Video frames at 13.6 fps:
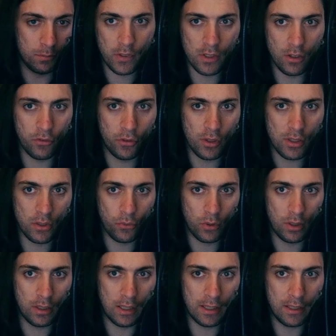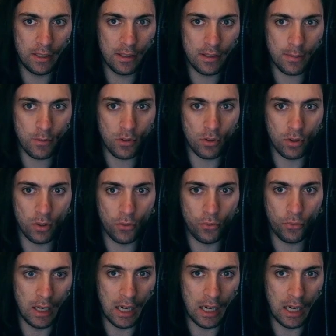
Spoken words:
So first of all, I need some sort of